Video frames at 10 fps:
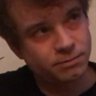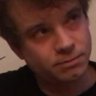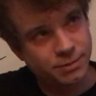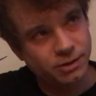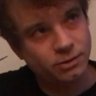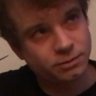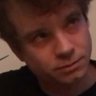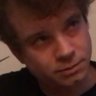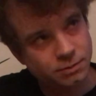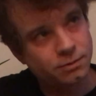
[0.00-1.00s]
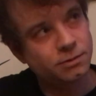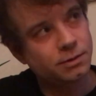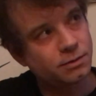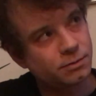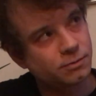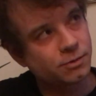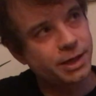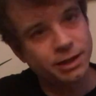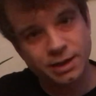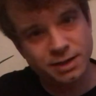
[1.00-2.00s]
middle
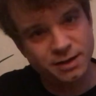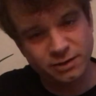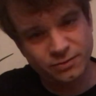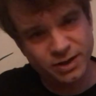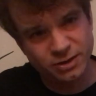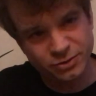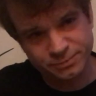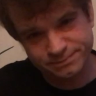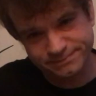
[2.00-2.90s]
ring and index fingers.